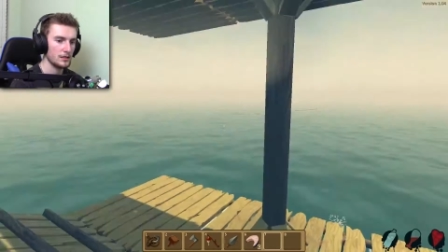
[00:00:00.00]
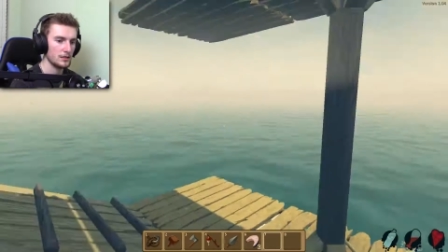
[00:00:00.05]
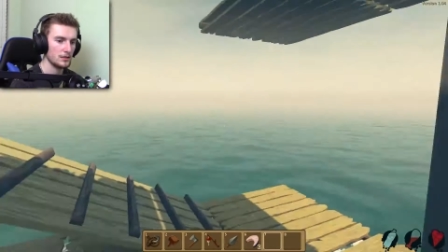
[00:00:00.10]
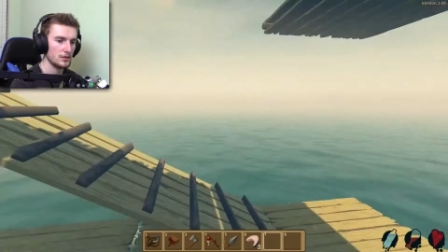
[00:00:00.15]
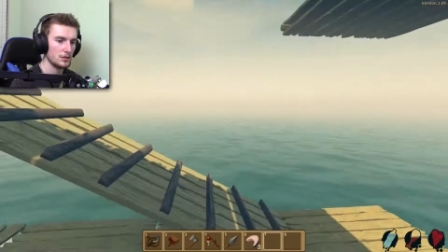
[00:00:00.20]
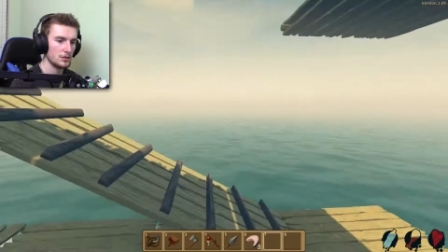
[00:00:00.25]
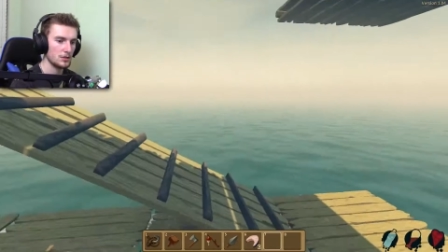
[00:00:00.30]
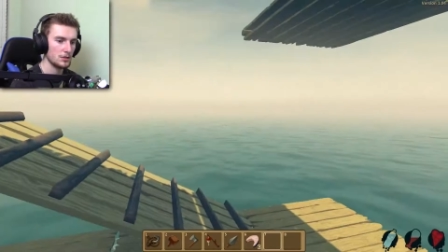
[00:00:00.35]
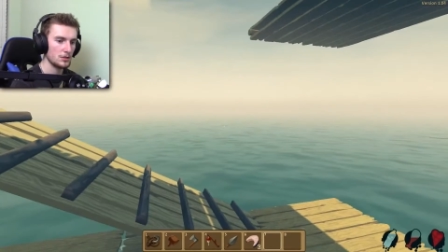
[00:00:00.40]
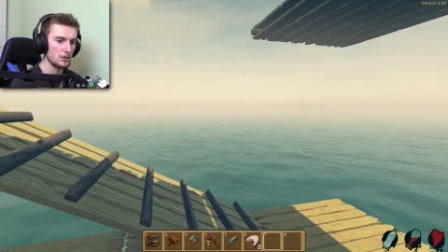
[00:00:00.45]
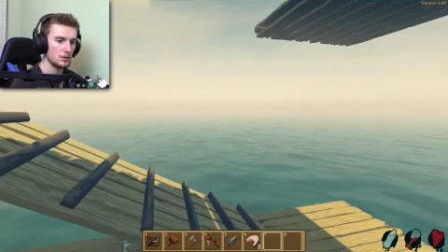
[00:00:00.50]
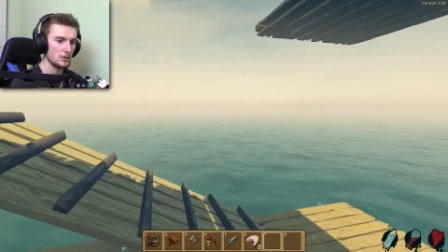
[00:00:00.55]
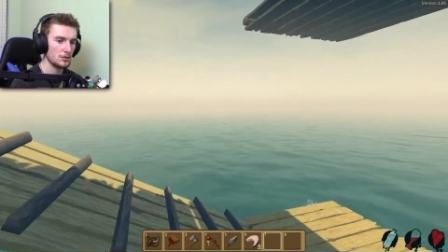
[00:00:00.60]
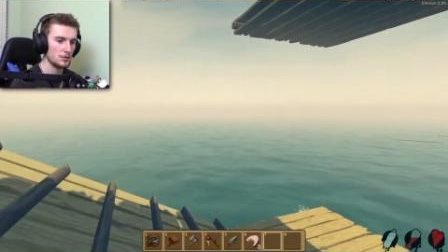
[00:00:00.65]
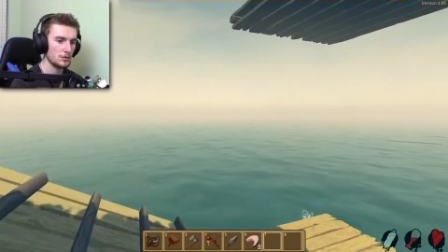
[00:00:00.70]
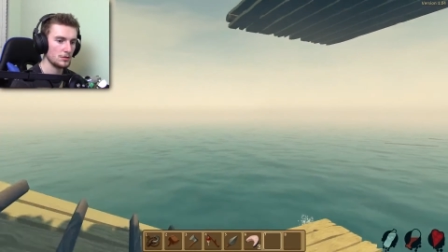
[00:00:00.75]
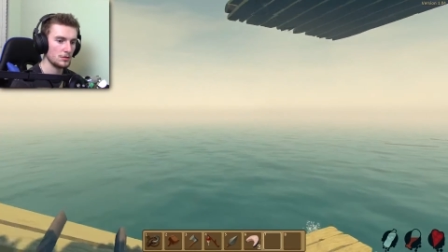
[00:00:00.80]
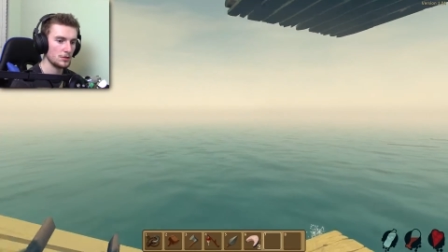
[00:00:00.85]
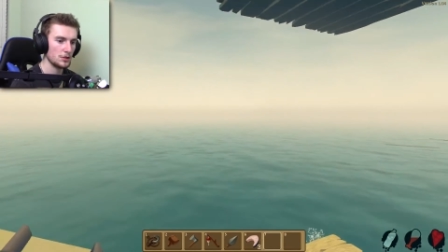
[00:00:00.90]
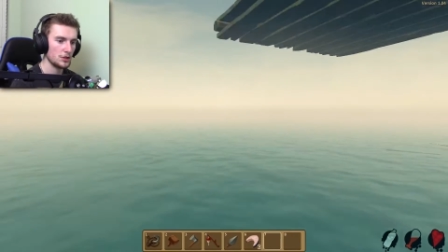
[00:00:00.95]
So
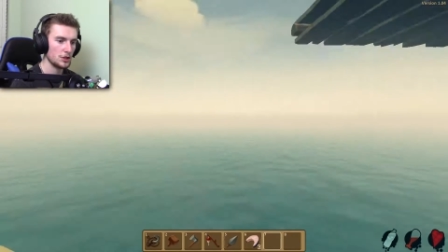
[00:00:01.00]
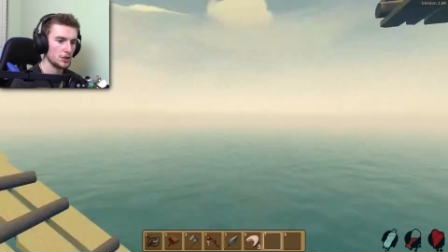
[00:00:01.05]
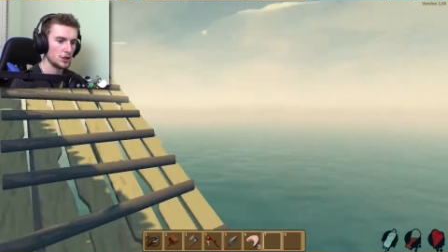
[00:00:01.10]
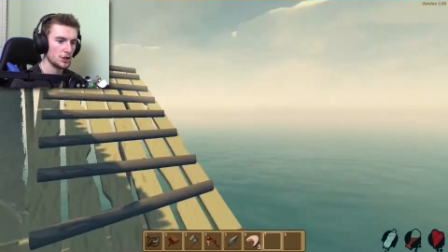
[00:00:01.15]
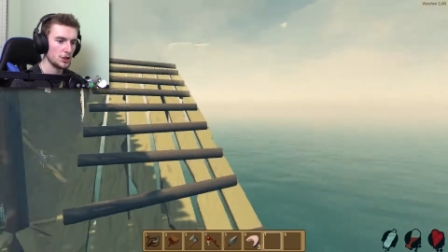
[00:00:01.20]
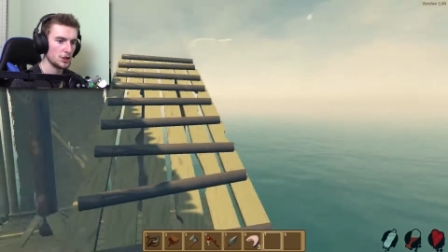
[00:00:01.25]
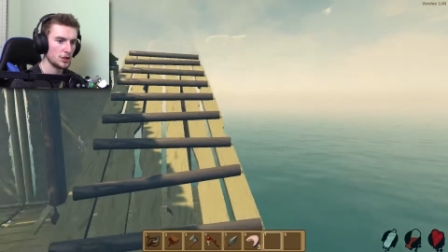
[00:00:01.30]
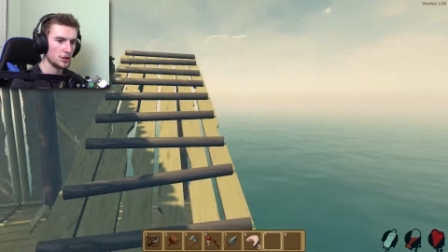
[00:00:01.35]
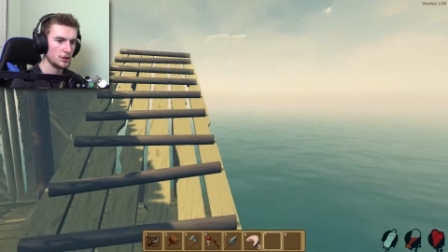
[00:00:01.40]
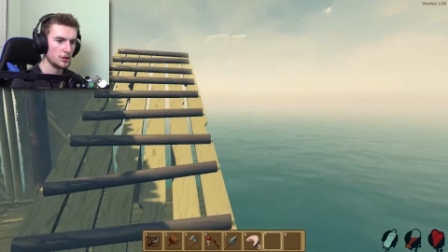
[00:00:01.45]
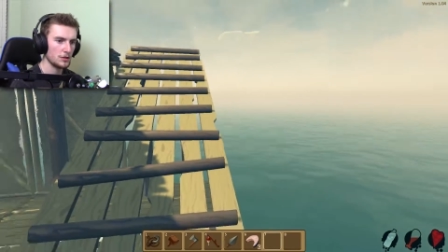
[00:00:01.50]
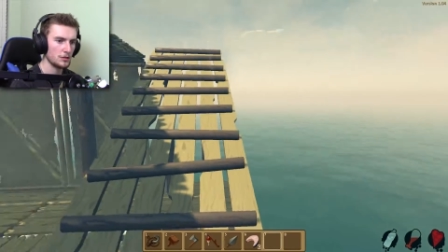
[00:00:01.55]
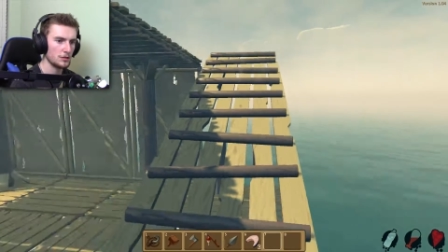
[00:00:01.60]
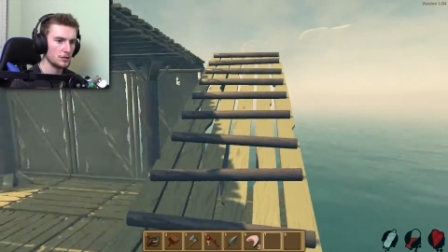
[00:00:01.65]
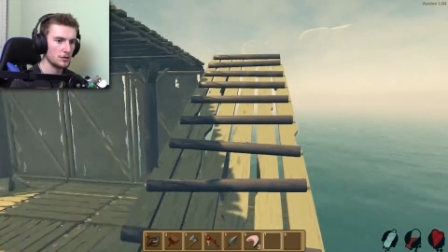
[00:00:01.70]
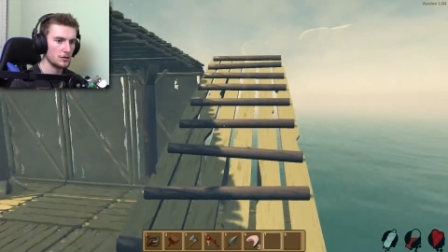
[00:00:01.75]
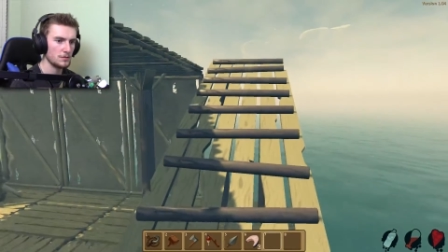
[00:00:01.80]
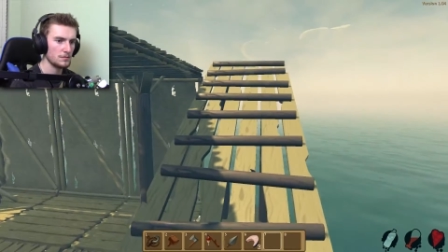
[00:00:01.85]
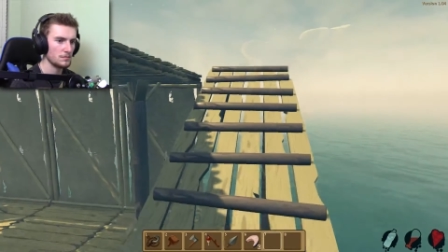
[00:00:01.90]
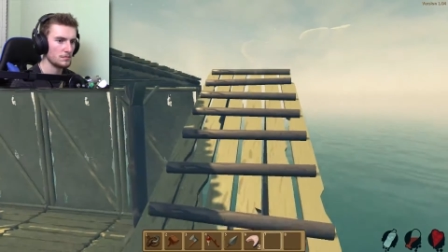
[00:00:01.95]
yeah,
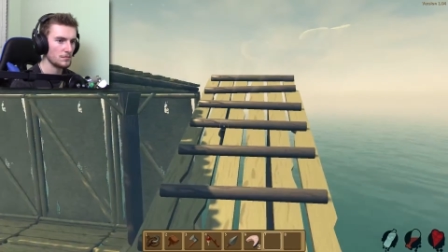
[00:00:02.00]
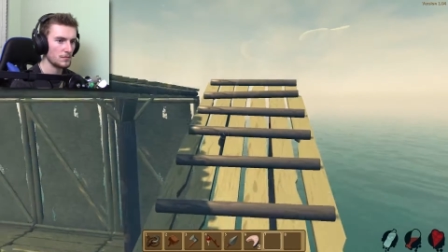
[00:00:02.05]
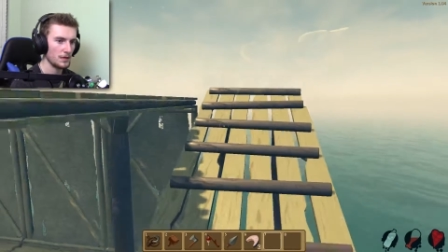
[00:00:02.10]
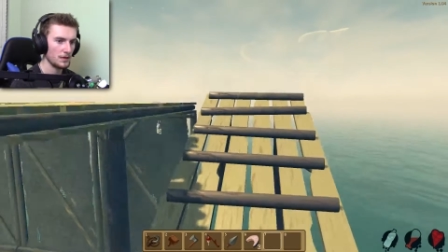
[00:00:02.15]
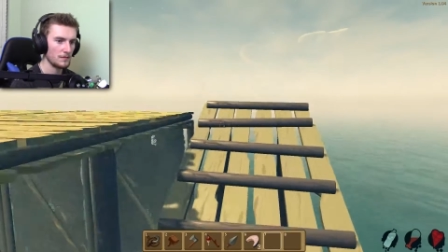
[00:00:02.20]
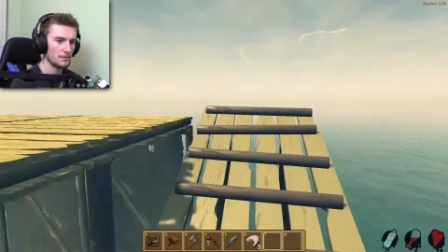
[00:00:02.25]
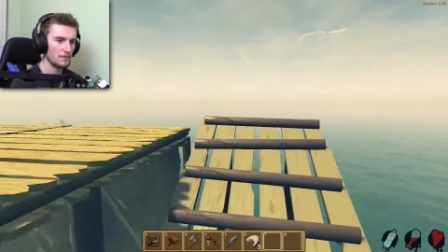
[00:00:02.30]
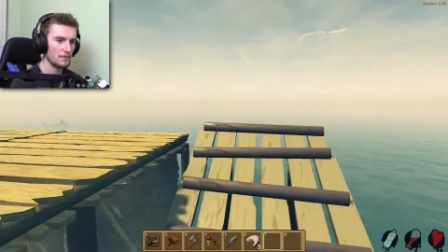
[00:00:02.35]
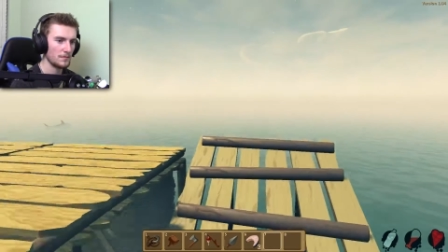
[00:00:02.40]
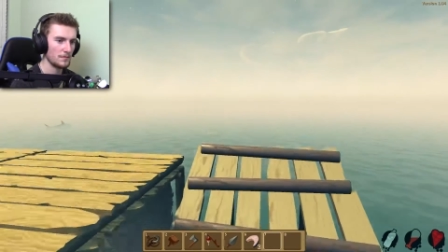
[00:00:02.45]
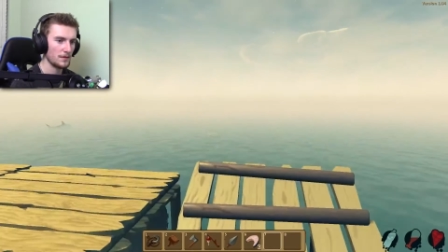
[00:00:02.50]
that's that's.